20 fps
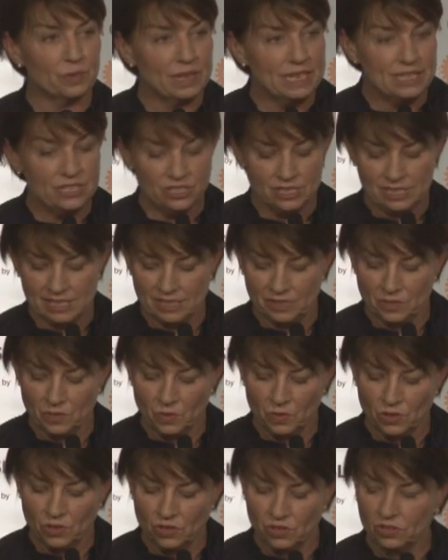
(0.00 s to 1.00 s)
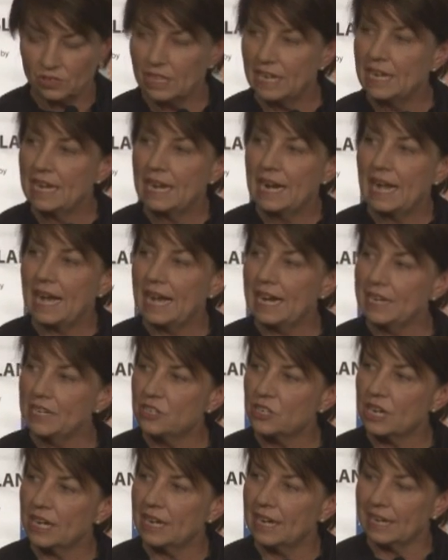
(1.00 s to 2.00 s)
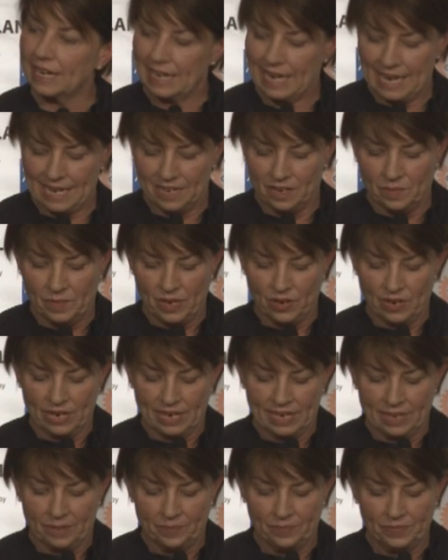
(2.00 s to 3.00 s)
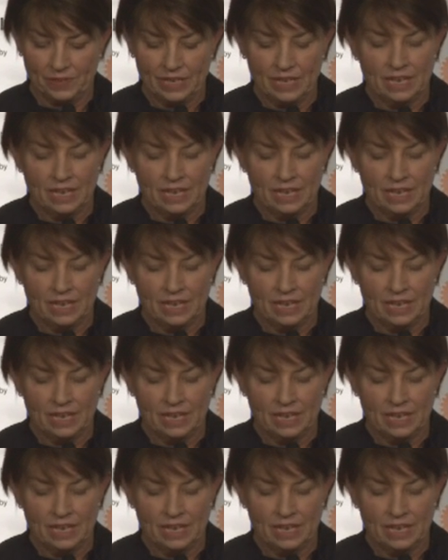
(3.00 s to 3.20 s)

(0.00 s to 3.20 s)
regions in the world, Asia and Latin America.